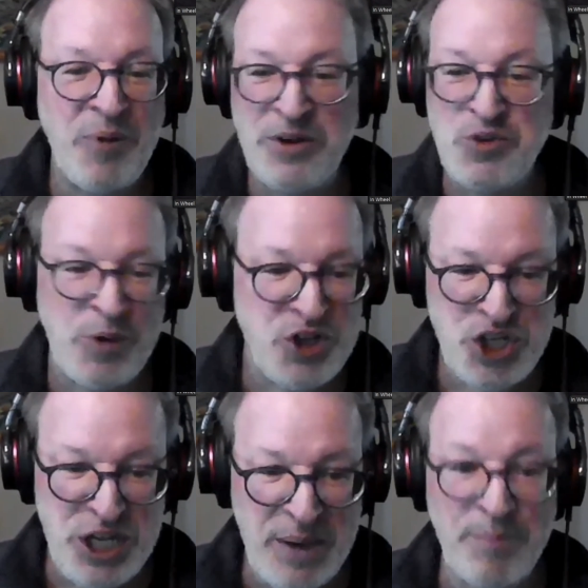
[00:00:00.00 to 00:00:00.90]
when
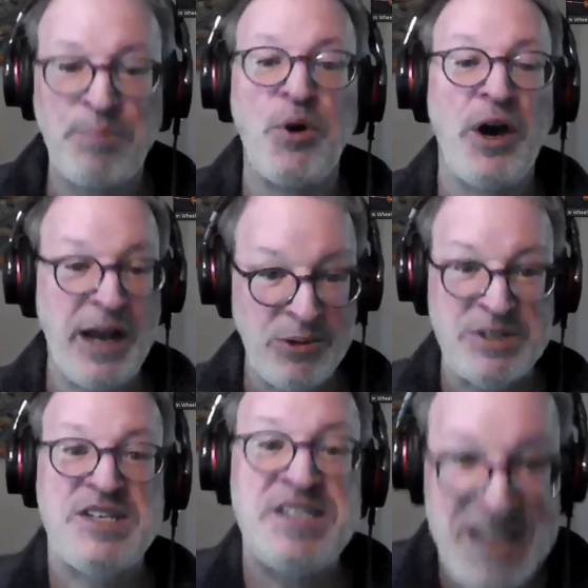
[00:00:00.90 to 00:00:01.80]
GM brought
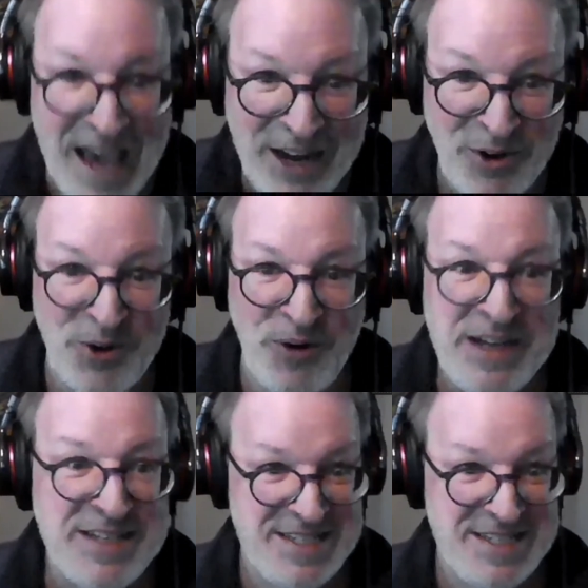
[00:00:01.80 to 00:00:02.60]
out Saturn, right?